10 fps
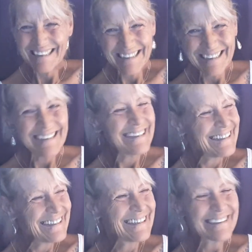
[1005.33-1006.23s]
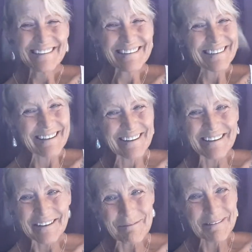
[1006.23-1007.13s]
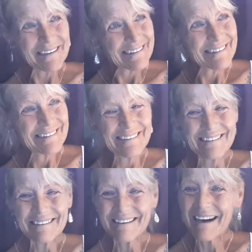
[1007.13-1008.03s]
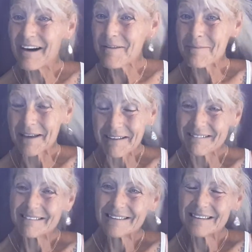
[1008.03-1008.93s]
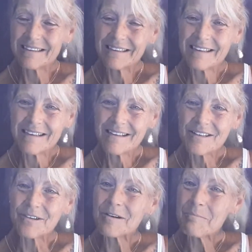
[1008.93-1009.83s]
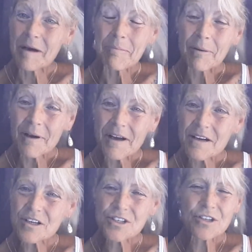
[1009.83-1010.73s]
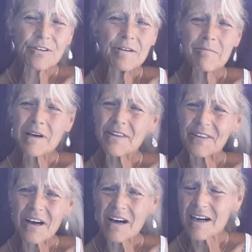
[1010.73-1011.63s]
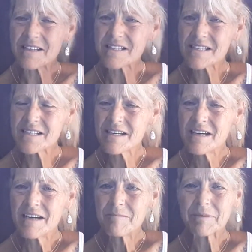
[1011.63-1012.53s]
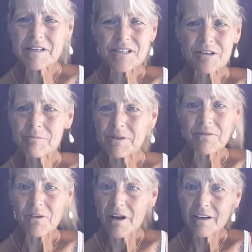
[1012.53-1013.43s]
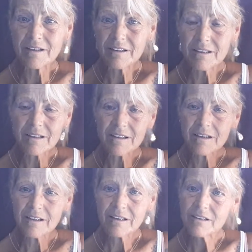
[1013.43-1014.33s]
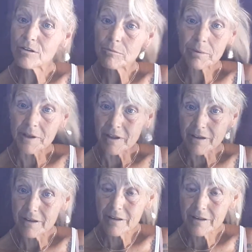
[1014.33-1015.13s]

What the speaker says: A little thinner, but all the better. You're in my prayers, you're in my thoughts. Please don't be frightened. Don't be.